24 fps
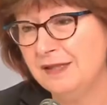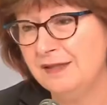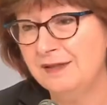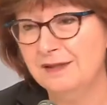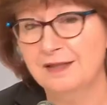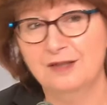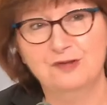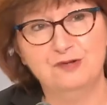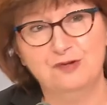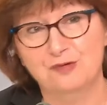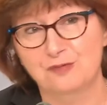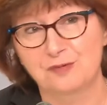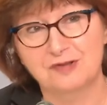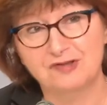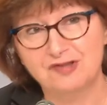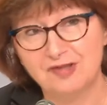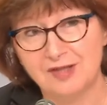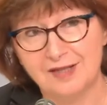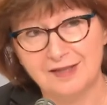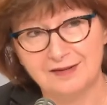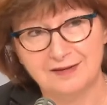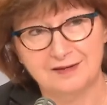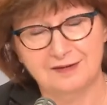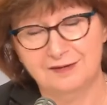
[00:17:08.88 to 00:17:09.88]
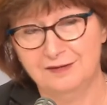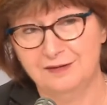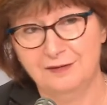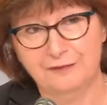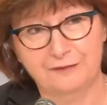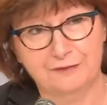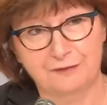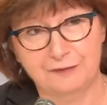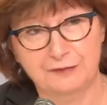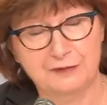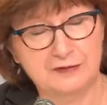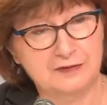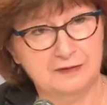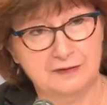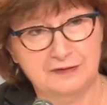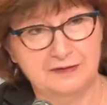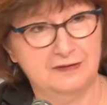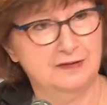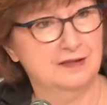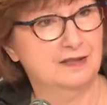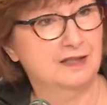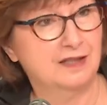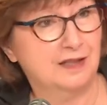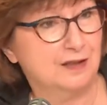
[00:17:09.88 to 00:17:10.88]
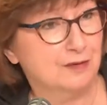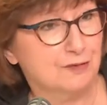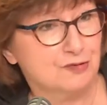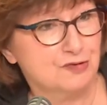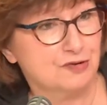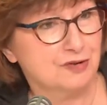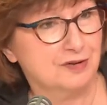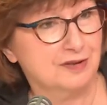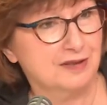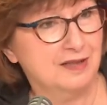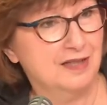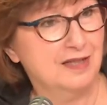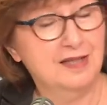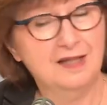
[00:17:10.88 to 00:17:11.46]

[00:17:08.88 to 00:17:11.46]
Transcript: mean that you reject differences in culture.